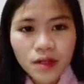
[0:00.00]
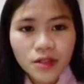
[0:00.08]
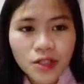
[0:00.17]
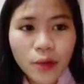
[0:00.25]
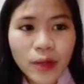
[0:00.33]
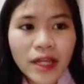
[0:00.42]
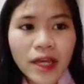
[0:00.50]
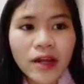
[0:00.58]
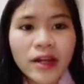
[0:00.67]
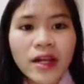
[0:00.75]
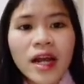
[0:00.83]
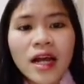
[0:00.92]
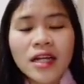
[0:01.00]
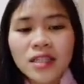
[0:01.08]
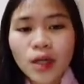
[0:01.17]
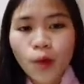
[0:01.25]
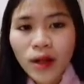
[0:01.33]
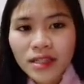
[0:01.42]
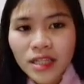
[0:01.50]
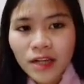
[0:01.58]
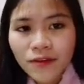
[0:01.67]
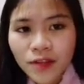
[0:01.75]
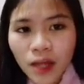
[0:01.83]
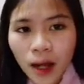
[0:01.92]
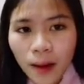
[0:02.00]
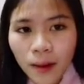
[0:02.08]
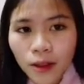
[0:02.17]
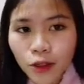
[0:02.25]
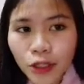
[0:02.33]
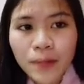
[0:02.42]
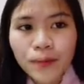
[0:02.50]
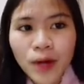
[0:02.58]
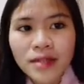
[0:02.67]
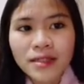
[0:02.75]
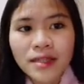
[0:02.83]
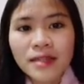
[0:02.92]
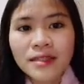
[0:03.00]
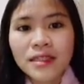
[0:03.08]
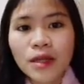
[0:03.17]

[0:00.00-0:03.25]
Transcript: So in here, the quality of the learning process